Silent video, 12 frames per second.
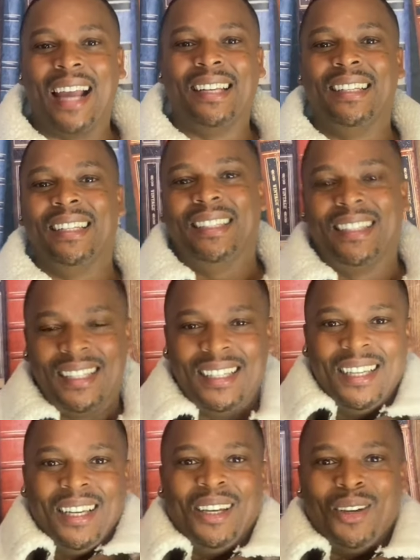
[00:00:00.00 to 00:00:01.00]
need
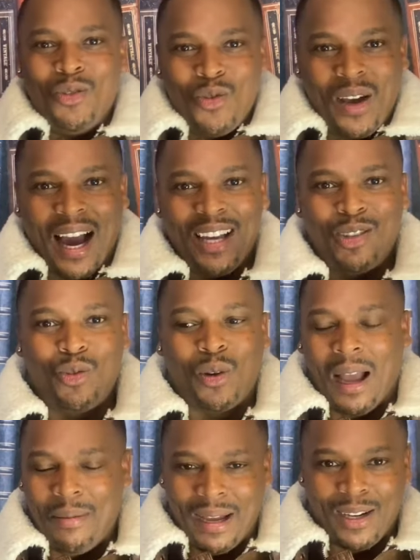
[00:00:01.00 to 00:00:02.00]
you guys to
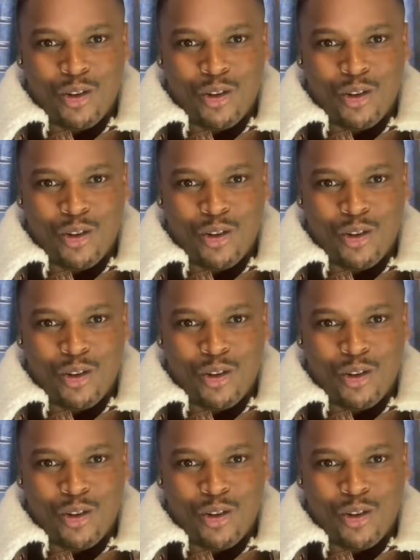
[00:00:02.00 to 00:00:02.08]
come and